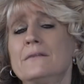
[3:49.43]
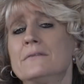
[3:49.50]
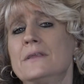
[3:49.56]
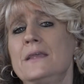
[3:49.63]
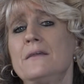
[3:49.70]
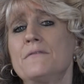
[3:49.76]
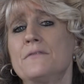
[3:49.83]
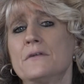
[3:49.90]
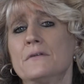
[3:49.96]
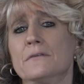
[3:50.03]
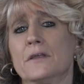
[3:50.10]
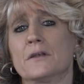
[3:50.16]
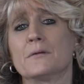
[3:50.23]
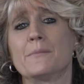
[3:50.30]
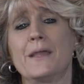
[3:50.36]
leave their
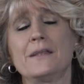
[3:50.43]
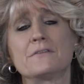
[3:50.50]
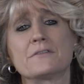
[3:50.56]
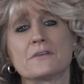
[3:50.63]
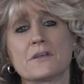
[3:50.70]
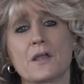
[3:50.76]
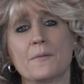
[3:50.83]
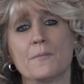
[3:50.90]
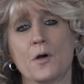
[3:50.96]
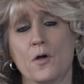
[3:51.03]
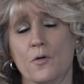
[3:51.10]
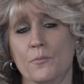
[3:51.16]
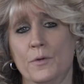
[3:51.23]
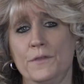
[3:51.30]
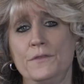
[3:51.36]
litter mates and come
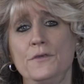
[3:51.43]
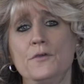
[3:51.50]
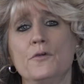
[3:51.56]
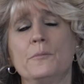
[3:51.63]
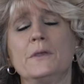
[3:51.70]
home with you,